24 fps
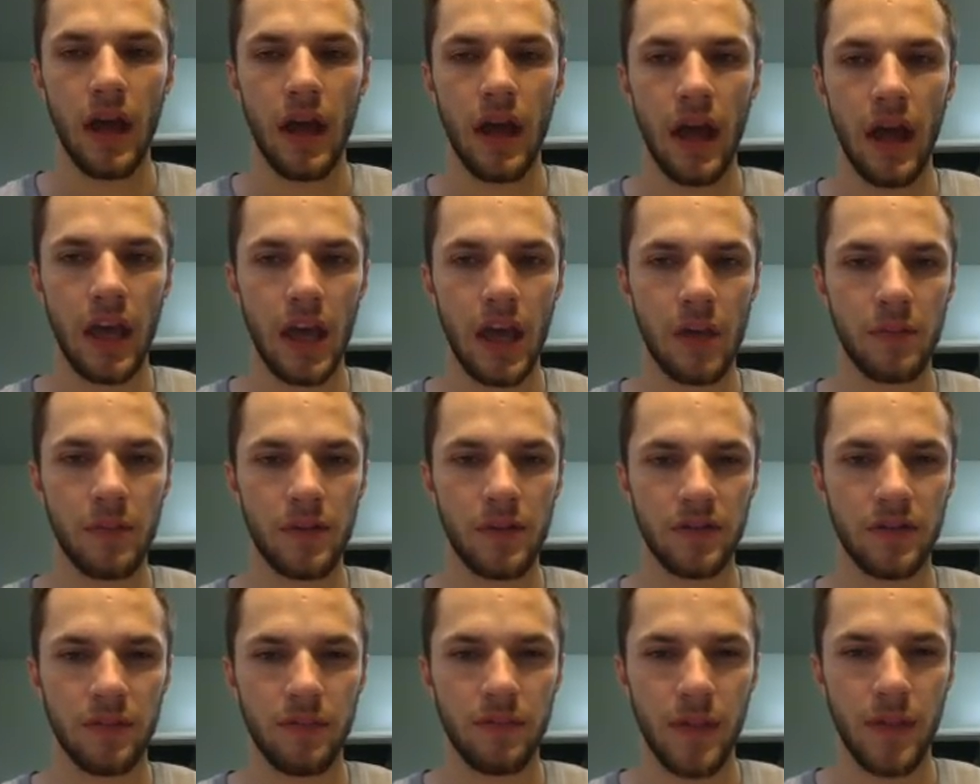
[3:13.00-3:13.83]
Am
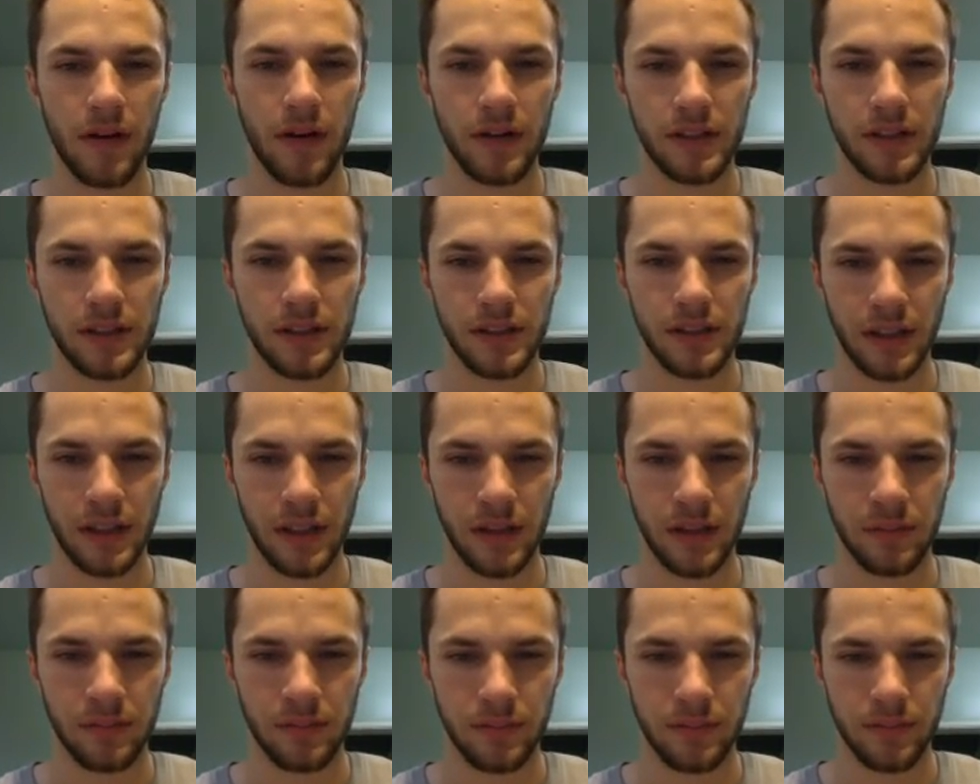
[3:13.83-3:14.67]
is
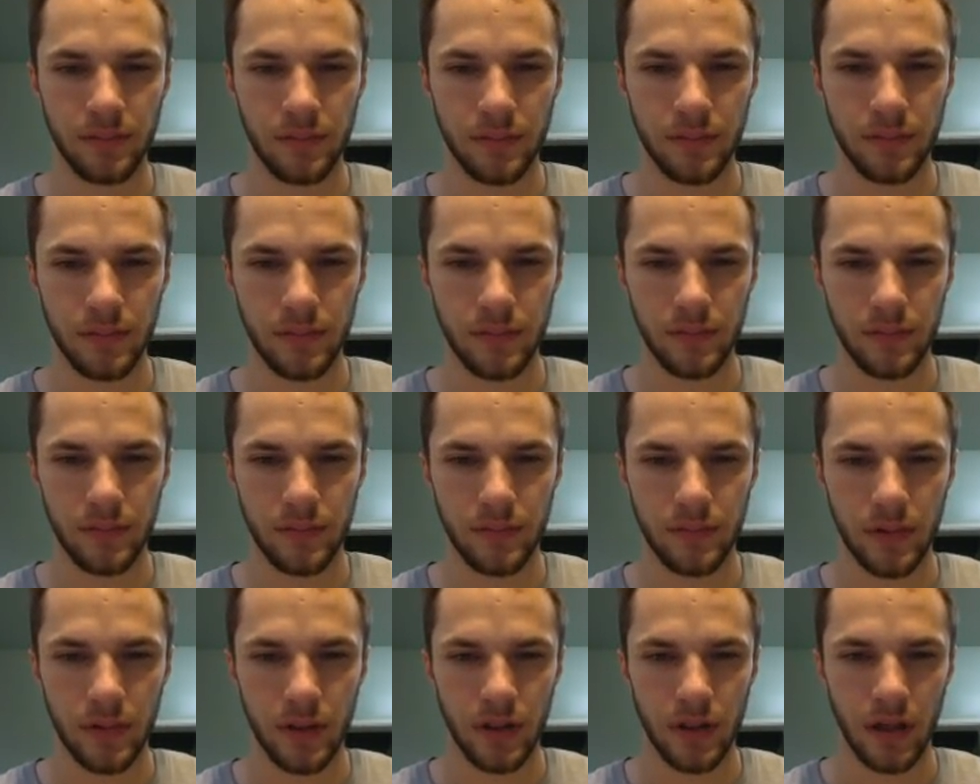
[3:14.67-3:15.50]
americium,
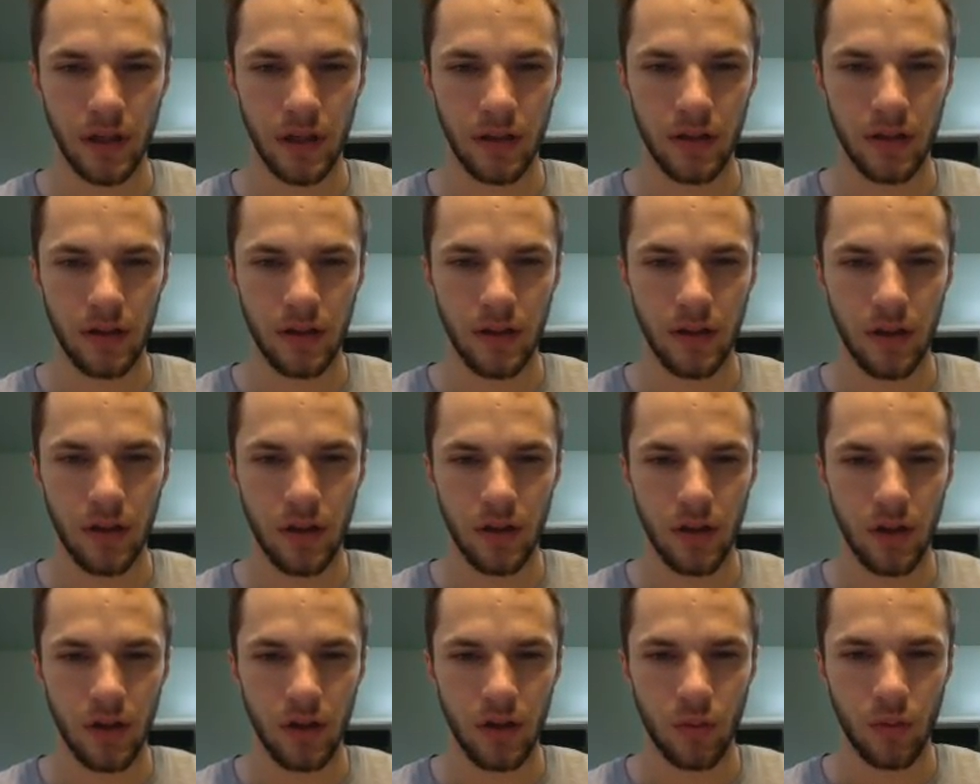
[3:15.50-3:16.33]
okay,
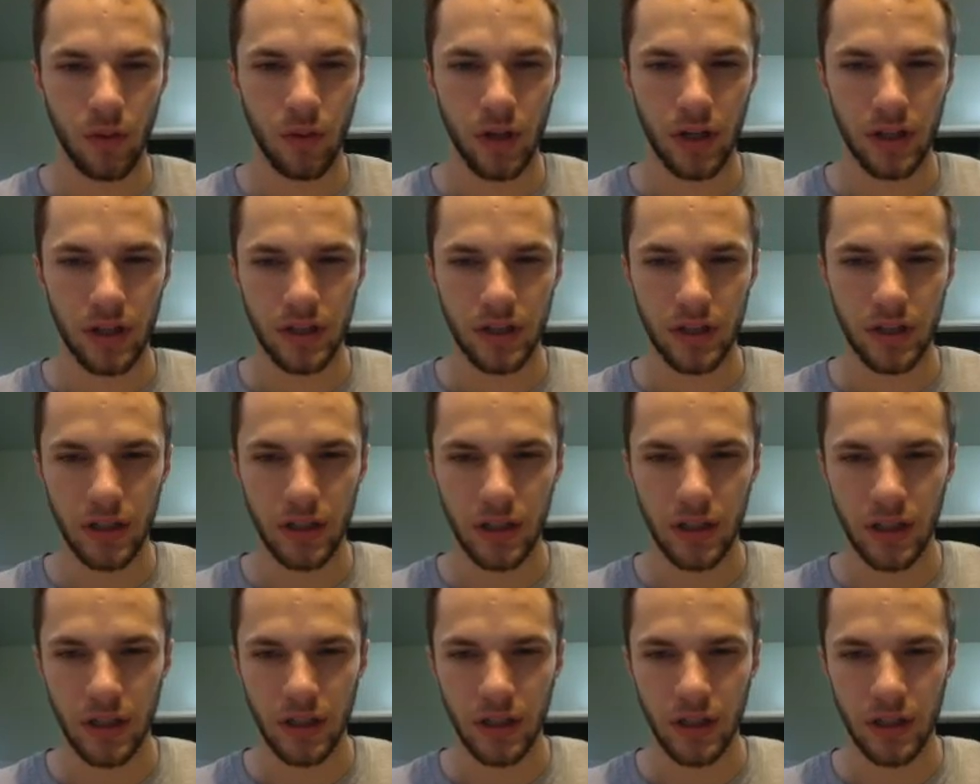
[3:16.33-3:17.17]

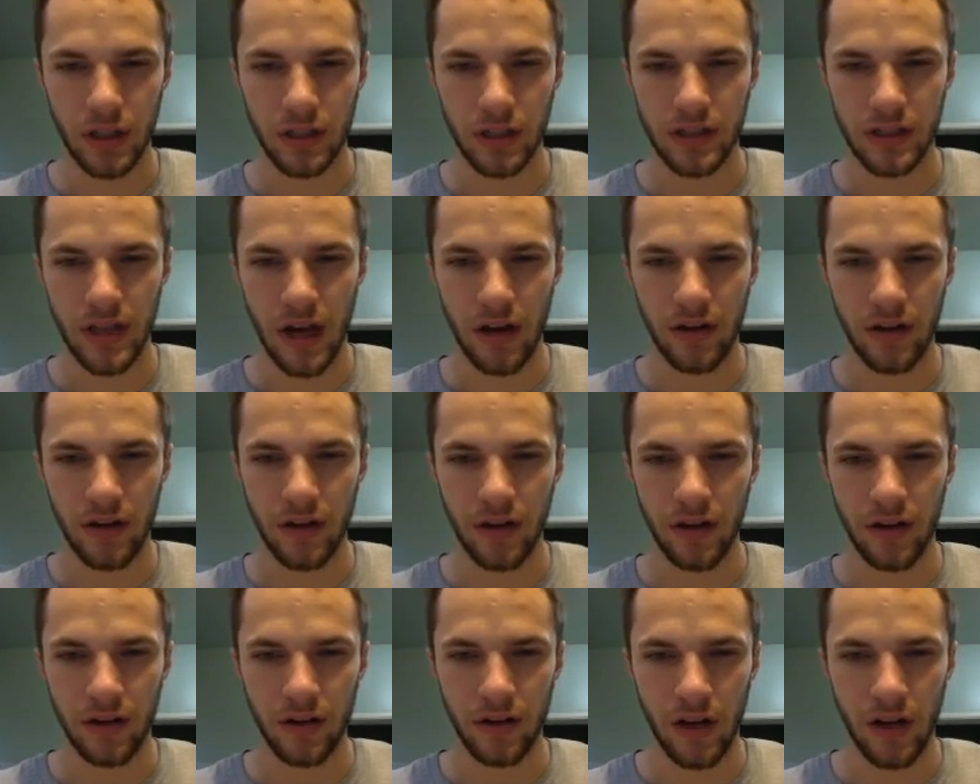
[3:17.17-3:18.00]
which is down
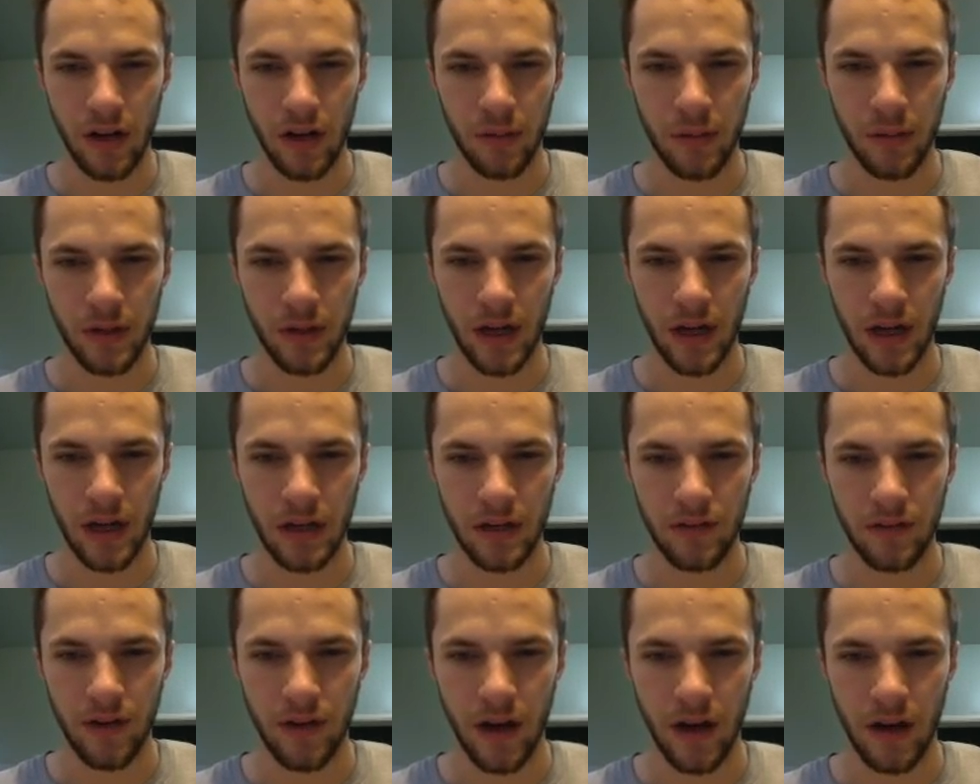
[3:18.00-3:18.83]
here, element
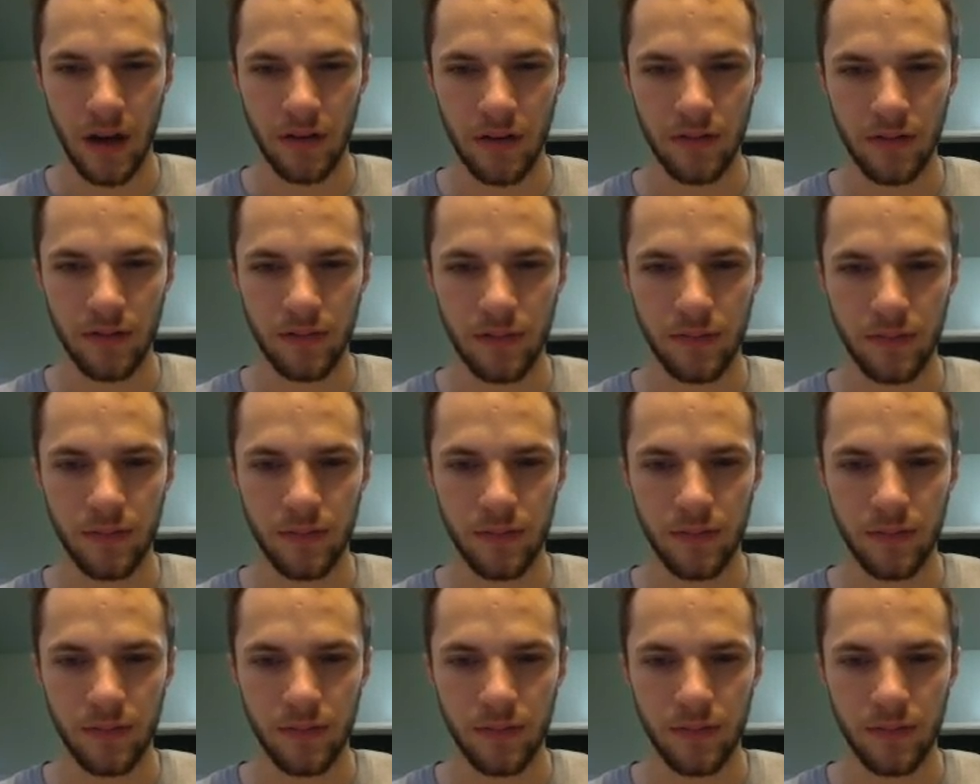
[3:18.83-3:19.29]
95.